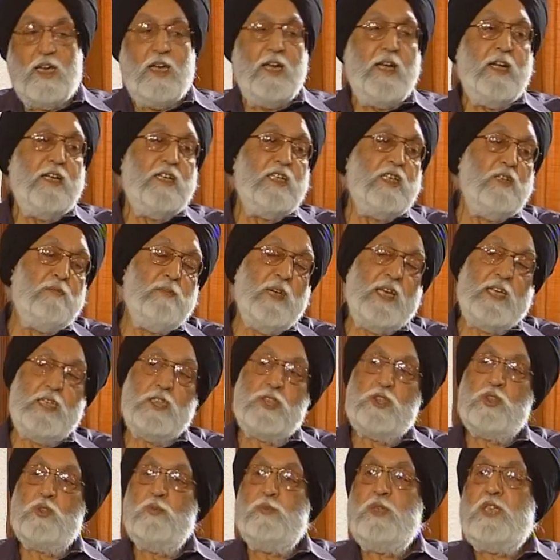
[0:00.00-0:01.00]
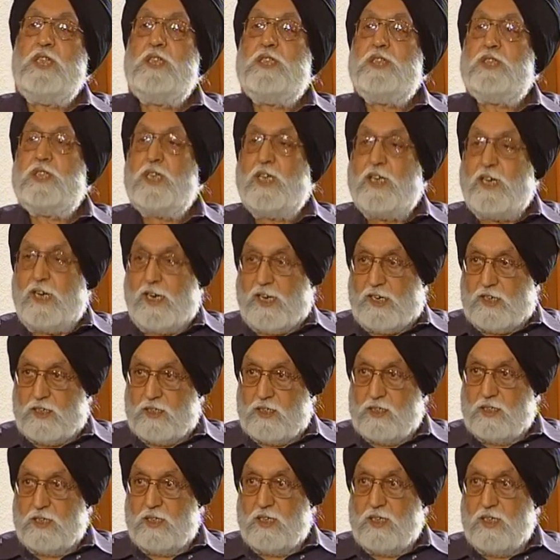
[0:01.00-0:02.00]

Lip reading: and he managed to beat Chirac.